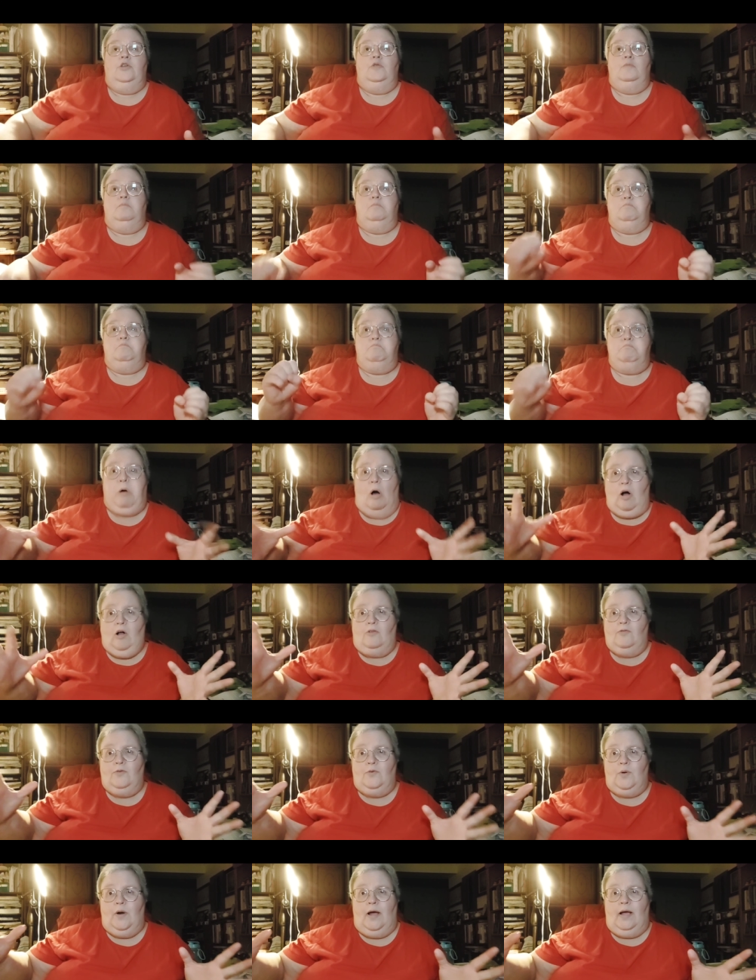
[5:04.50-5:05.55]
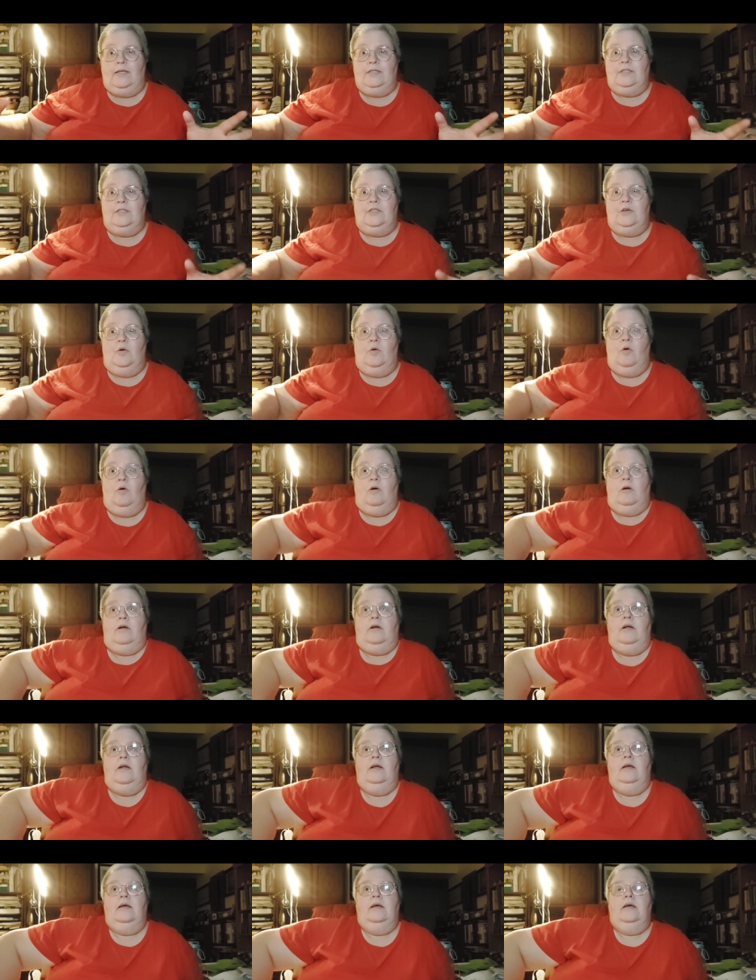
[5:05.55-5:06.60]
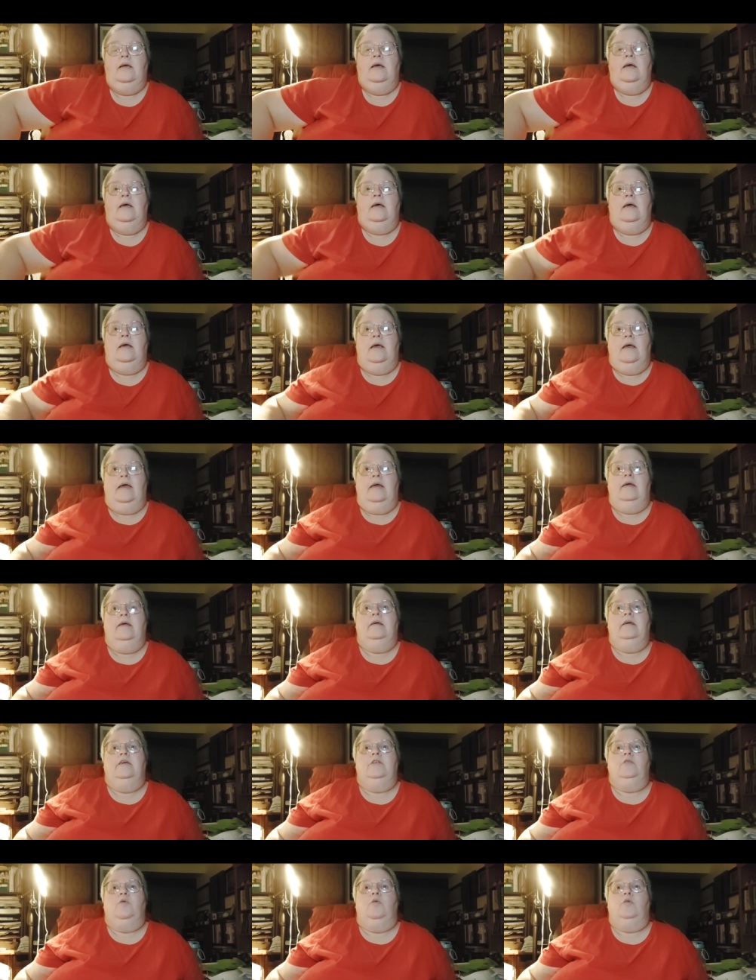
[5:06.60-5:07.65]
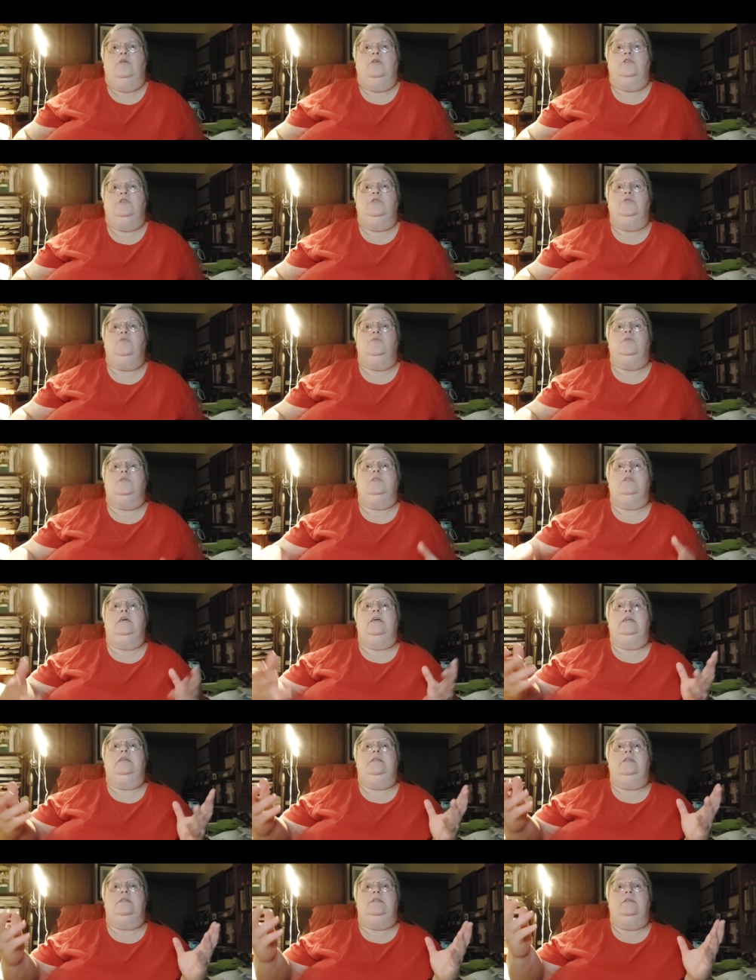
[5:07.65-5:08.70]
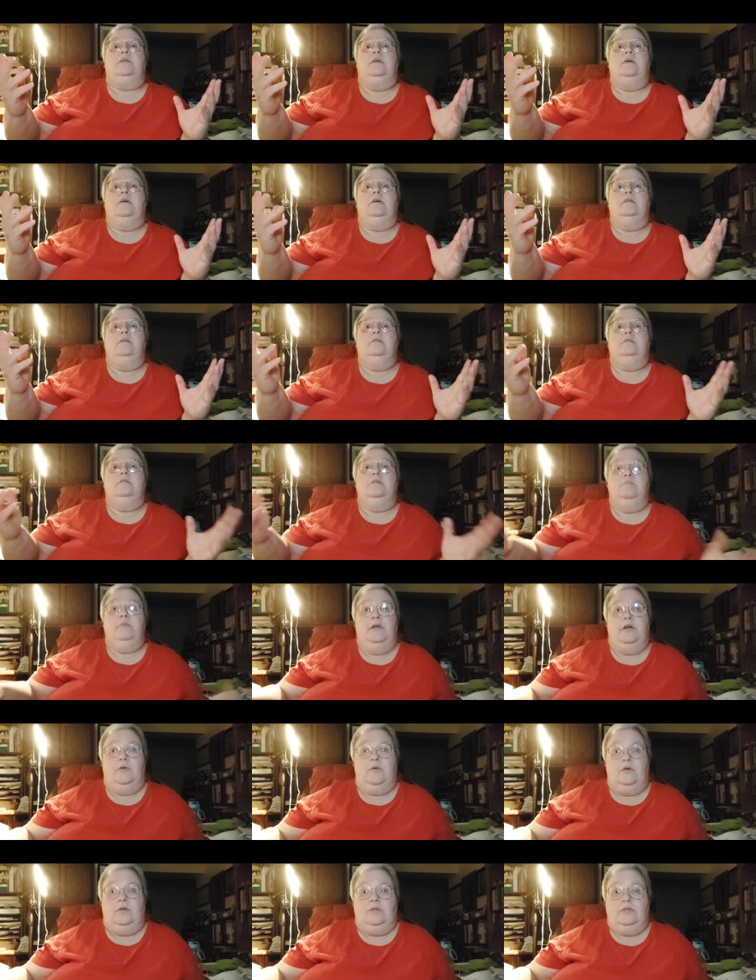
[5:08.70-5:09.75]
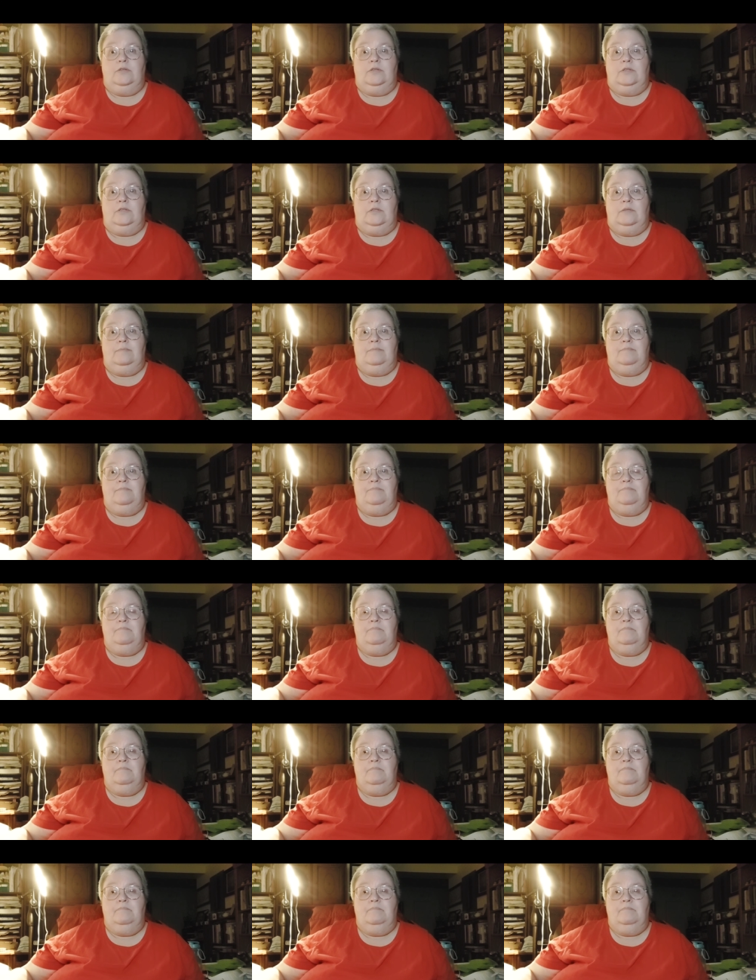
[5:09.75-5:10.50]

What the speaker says: to pulverize the ore in order to release the minerals.